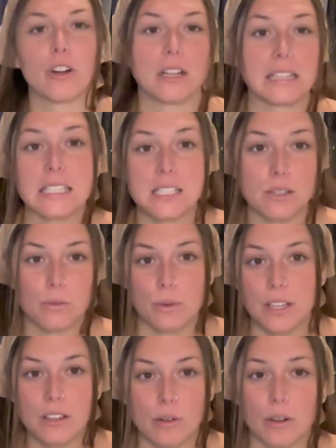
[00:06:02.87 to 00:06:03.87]
for at least a
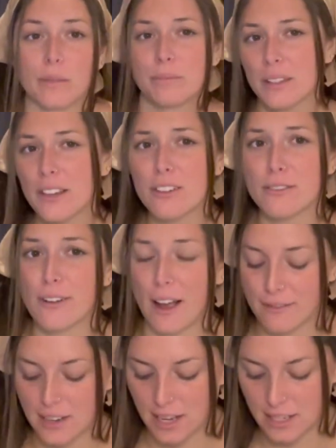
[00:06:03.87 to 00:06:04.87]
week or even
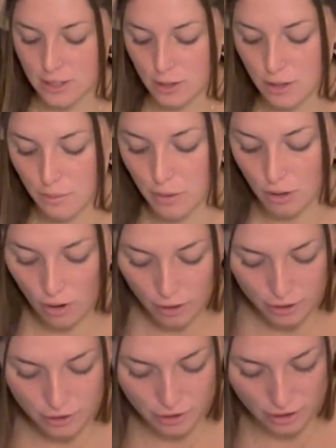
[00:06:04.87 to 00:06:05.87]
5 days, so you can put all
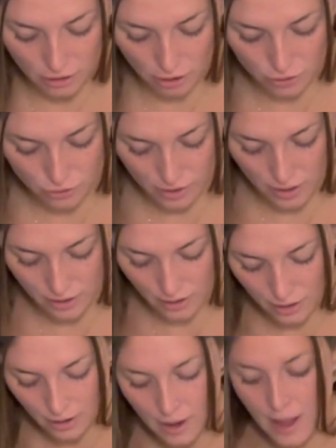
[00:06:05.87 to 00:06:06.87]
your dirty laundry in
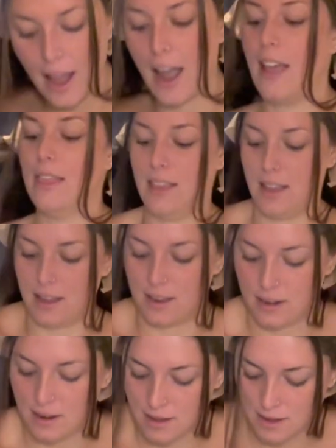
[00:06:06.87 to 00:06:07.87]
there. And
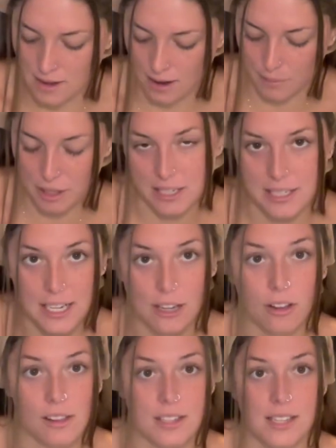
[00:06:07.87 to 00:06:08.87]
then, I'm not going to take
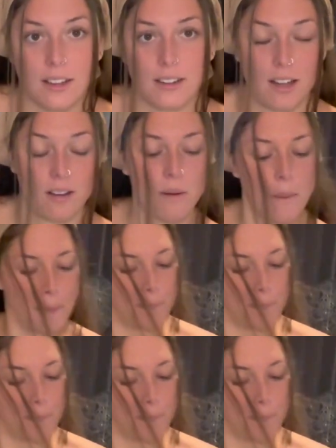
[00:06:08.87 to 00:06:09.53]
all this out now,